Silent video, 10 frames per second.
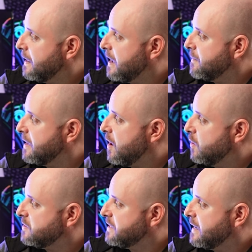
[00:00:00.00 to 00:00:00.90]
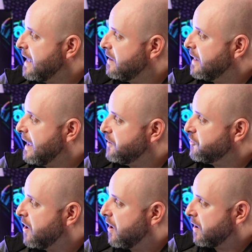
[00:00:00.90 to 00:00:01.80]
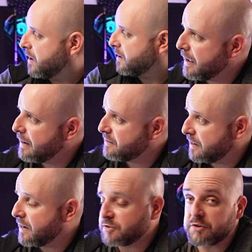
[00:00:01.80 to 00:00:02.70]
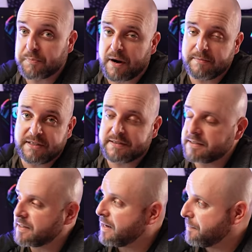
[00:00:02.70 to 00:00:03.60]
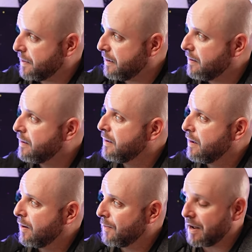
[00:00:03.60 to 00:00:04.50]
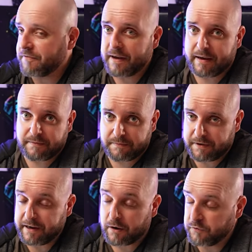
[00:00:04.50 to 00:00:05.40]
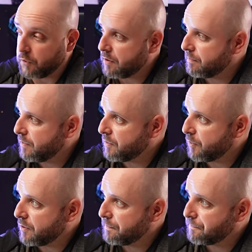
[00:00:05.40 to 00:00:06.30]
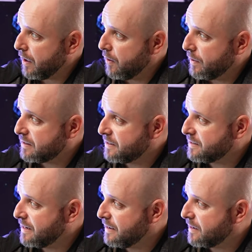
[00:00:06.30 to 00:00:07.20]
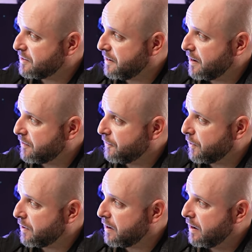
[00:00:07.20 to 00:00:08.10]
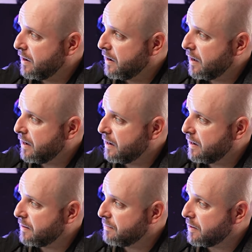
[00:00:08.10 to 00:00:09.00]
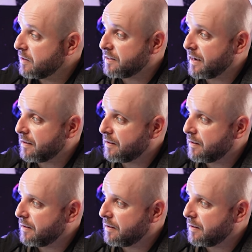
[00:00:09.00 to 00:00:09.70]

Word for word: Gaming OC LHR. And it's an Asus Prime Z690P Wi-Fi DDR4 motherboard. We got 16 gigs of DDR4, um, looks like